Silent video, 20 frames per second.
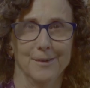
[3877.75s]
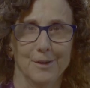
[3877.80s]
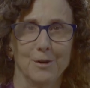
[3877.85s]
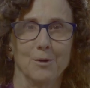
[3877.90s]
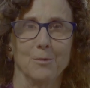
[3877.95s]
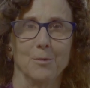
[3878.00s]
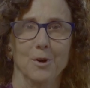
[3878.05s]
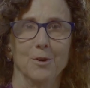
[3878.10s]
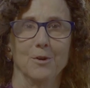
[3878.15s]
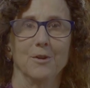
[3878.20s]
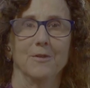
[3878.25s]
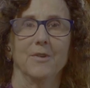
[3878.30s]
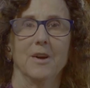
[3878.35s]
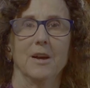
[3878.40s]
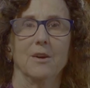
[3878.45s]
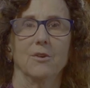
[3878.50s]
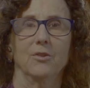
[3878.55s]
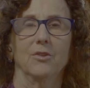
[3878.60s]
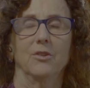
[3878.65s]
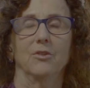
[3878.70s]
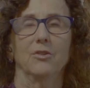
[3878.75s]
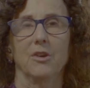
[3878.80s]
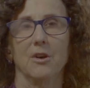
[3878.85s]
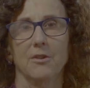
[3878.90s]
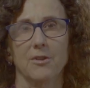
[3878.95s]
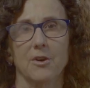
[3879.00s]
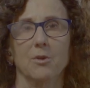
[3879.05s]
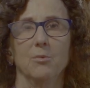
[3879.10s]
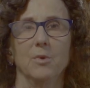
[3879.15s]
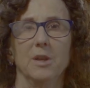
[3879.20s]
coronaviruses,
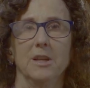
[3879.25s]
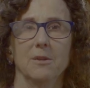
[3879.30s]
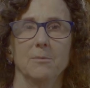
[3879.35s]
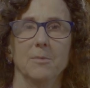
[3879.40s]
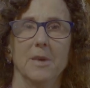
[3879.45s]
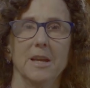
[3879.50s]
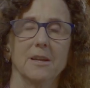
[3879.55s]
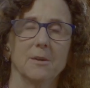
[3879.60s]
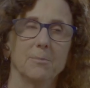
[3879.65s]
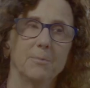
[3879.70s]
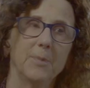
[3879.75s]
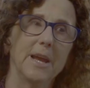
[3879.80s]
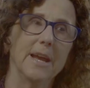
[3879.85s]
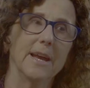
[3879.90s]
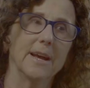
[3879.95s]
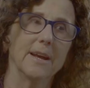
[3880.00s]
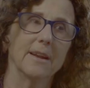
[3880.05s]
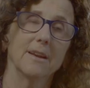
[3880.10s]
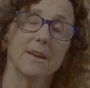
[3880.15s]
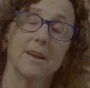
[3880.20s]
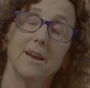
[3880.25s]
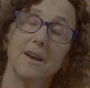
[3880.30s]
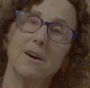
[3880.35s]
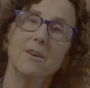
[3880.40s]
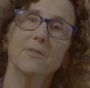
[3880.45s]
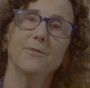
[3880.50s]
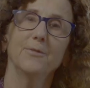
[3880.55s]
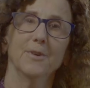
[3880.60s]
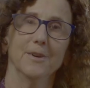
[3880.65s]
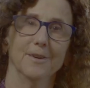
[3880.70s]
although we could make a
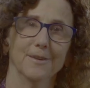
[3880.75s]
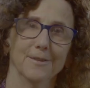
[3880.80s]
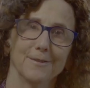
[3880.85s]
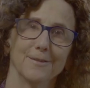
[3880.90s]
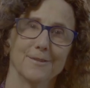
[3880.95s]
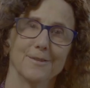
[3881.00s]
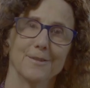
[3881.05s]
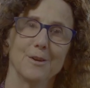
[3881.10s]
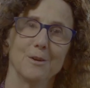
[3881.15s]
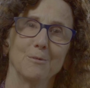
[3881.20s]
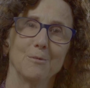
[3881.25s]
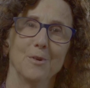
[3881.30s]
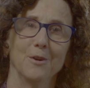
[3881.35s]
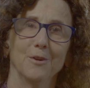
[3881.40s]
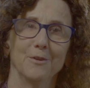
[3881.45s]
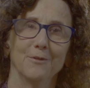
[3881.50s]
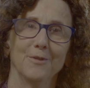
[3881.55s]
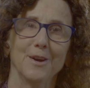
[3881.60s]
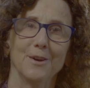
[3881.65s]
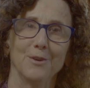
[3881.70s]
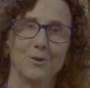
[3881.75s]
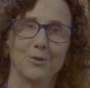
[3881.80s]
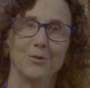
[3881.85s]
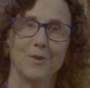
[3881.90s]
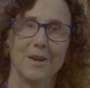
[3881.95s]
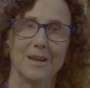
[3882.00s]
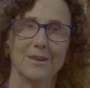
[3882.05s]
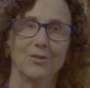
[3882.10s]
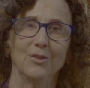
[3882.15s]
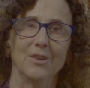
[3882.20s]
pan-alpha coronavirus
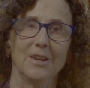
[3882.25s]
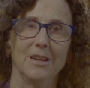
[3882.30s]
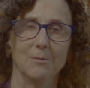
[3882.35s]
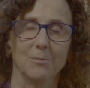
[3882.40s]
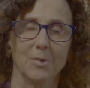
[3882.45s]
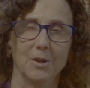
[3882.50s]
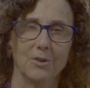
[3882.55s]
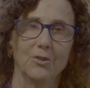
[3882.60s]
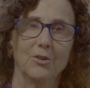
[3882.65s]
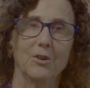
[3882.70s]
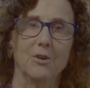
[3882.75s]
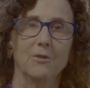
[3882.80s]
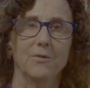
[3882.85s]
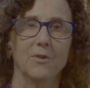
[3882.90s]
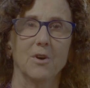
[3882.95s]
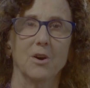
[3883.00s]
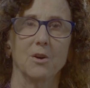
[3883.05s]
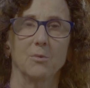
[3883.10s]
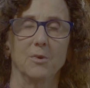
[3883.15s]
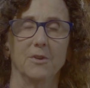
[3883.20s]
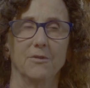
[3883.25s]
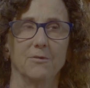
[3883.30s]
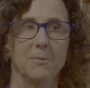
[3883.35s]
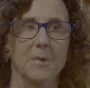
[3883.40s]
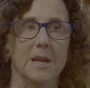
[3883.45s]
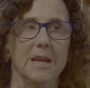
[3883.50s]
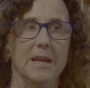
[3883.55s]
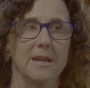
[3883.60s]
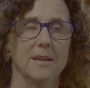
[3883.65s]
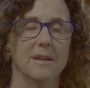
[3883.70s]
vaccine, but so far we've
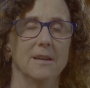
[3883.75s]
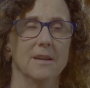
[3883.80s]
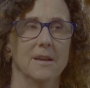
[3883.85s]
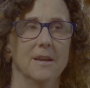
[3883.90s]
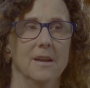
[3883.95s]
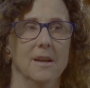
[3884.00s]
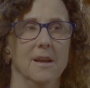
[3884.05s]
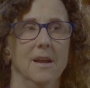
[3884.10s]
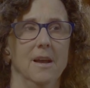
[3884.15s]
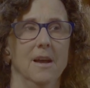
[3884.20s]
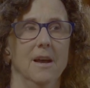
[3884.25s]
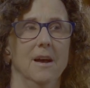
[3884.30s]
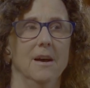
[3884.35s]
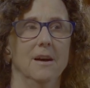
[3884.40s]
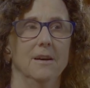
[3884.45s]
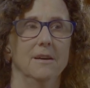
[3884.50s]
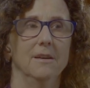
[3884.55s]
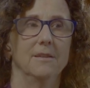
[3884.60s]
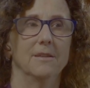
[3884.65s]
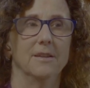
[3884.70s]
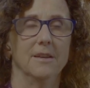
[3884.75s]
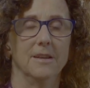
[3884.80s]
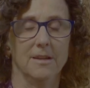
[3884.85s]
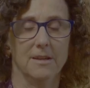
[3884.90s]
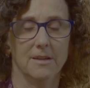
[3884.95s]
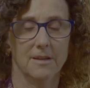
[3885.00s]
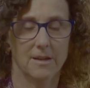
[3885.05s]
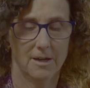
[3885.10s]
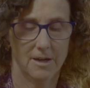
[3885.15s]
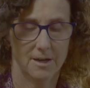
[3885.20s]
made
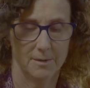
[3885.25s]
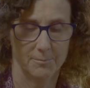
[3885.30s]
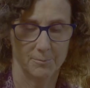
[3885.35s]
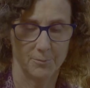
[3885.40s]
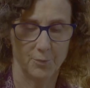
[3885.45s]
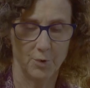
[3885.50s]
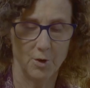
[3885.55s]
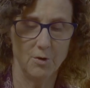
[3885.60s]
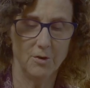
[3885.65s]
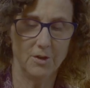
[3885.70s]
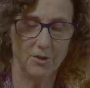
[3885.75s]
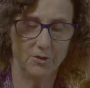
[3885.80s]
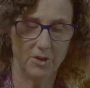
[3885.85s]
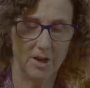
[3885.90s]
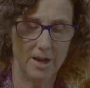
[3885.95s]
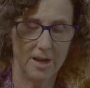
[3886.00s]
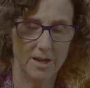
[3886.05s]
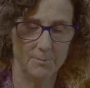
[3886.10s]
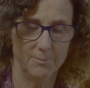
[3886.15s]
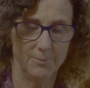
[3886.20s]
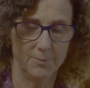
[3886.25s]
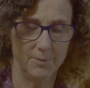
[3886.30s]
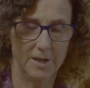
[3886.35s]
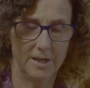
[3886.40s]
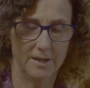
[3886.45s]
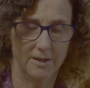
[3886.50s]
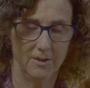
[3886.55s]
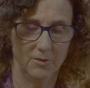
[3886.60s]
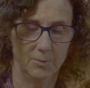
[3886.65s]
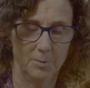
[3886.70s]
the um, prototype
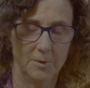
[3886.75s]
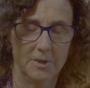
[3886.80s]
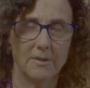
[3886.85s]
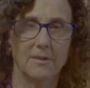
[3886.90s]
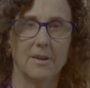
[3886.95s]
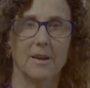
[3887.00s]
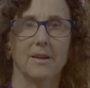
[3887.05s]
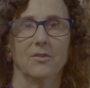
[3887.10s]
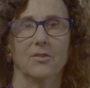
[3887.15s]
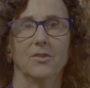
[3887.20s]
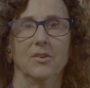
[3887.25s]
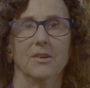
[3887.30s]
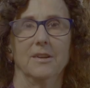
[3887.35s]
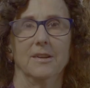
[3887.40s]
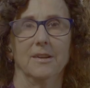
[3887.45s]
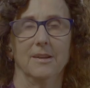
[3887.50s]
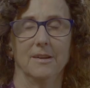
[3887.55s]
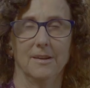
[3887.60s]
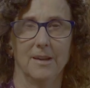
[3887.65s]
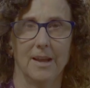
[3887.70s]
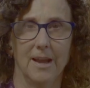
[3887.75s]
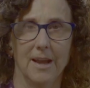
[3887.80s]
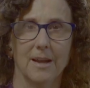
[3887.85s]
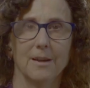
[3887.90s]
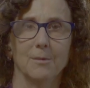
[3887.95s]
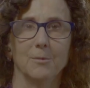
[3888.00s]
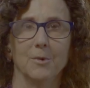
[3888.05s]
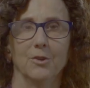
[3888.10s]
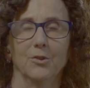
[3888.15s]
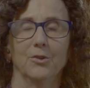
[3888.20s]
and it's been tested in
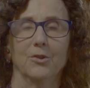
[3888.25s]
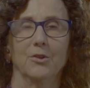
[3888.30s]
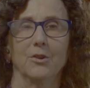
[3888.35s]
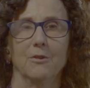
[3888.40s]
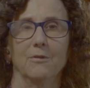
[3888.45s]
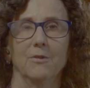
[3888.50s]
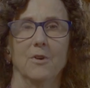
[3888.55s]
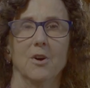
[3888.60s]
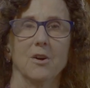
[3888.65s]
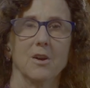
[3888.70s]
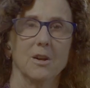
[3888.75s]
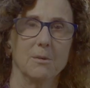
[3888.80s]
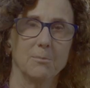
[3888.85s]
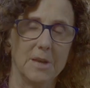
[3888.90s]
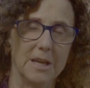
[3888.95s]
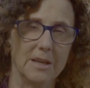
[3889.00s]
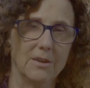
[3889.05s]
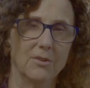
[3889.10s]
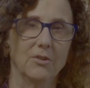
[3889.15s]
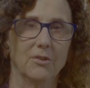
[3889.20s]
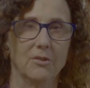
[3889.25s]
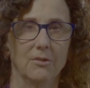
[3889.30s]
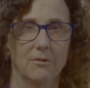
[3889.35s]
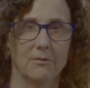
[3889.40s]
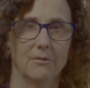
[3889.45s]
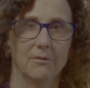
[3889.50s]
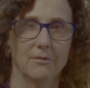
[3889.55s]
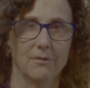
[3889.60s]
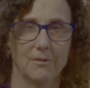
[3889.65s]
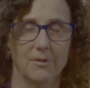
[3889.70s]
animals so far. It makes
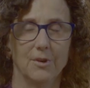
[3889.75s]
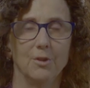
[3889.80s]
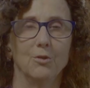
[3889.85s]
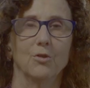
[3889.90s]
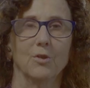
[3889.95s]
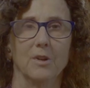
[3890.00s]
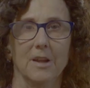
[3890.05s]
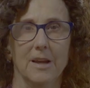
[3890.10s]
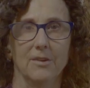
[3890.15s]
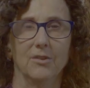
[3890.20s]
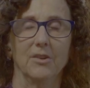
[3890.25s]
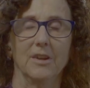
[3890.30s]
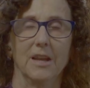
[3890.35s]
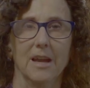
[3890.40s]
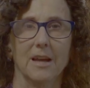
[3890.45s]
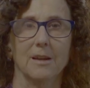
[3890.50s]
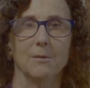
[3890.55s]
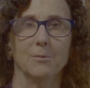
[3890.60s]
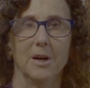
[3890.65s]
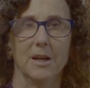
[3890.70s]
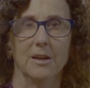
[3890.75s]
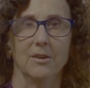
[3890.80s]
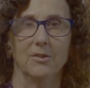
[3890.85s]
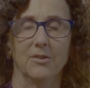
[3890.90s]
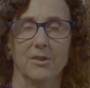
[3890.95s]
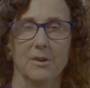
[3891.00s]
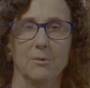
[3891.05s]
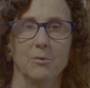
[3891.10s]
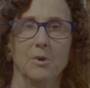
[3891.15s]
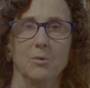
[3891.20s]
neutralizing
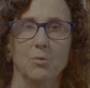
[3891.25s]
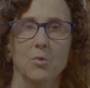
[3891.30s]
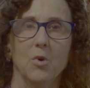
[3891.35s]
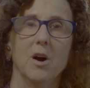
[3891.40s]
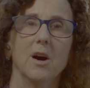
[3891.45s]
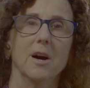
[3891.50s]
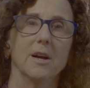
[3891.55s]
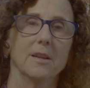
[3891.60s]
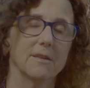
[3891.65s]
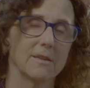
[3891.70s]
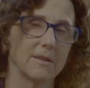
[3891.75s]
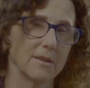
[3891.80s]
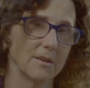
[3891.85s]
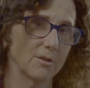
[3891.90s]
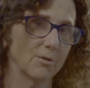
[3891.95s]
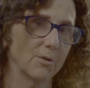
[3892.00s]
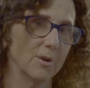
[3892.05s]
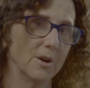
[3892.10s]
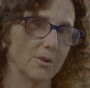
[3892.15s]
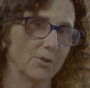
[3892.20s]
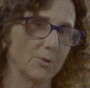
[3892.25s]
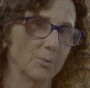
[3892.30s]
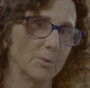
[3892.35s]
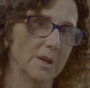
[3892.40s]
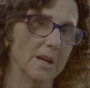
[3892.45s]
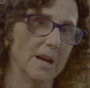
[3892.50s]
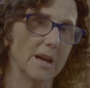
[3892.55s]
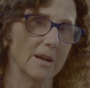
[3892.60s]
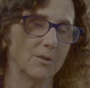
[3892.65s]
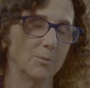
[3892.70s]
antibodies that we want that cross
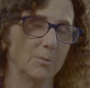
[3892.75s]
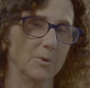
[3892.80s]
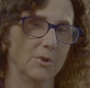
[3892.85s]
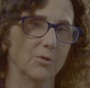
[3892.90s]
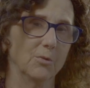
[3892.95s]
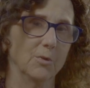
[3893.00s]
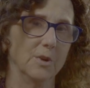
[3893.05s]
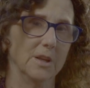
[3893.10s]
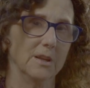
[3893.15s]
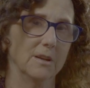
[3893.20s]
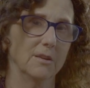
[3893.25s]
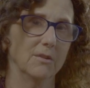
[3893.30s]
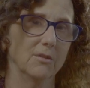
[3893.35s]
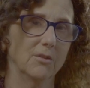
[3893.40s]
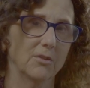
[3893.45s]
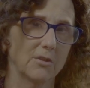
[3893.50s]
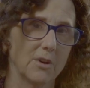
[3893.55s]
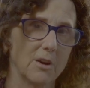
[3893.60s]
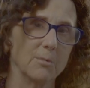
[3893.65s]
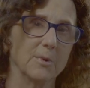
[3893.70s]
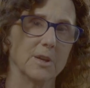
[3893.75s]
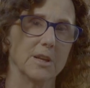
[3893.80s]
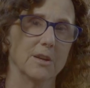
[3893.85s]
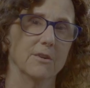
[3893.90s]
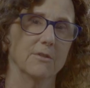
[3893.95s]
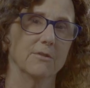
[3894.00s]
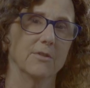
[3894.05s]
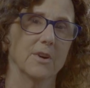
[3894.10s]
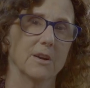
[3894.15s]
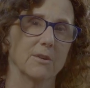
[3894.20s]
react between
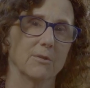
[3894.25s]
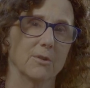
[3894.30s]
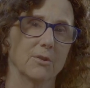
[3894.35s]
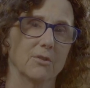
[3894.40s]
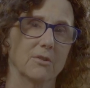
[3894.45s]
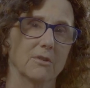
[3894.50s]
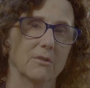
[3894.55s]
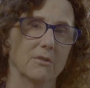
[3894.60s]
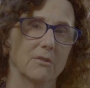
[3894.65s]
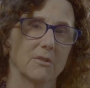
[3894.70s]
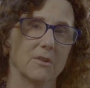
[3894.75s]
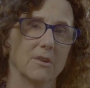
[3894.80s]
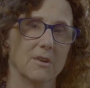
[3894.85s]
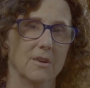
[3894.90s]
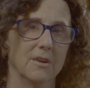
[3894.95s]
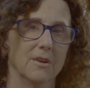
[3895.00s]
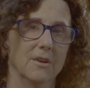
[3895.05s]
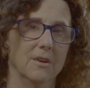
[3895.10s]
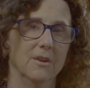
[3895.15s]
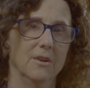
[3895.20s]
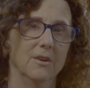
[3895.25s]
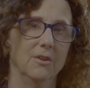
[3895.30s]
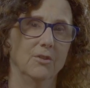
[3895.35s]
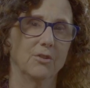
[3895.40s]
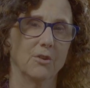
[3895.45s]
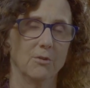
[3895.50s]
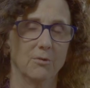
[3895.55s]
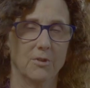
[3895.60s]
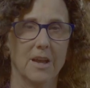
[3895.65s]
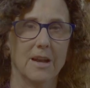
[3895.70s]
sarbecoviruses.
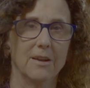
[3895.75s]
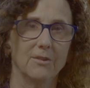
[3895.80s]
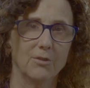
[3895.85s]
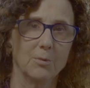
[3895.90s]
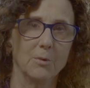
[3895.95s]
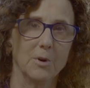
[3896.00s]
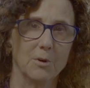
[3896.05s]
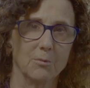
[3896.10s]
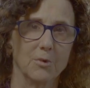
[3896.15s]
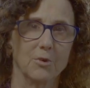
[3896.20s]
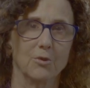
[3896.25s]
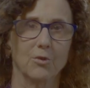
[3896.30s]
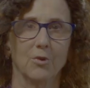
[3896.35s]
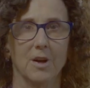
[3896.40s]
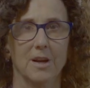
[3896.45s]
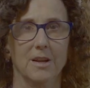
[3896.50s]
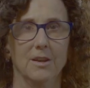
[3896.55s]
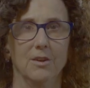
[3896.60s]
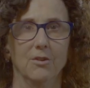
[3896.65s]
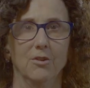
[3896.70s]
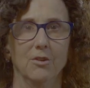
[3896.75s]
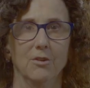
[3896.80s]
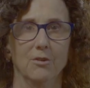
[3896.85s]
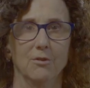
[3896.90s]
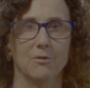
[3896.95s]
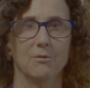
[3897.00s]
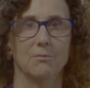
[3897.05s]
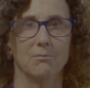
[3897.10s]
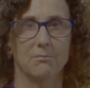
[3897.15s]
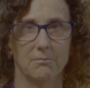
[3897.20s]
So that's what we're trying
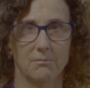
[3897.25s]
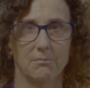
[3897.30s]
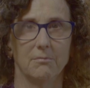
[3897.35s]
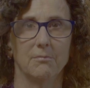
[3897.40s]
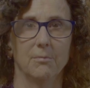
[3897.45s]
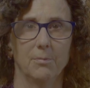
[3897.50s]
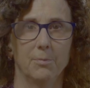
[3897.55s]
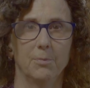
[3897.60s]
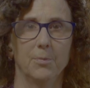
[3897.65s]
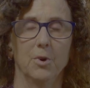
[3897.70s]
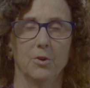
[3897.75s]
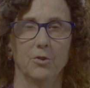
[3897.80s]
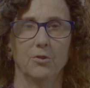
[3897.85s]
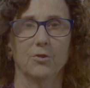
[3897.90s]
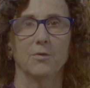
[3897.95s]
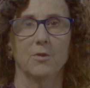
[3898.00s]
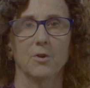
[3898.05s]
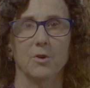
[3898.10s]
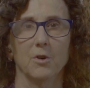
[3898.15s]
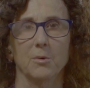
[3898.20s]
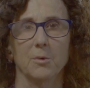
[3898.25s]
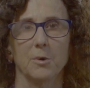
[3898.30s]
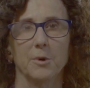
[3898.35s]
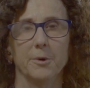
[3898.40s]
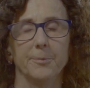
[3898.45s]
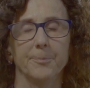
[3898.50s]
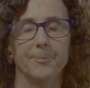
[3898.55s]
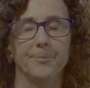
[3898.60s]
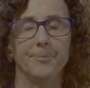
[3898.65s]
to push forward.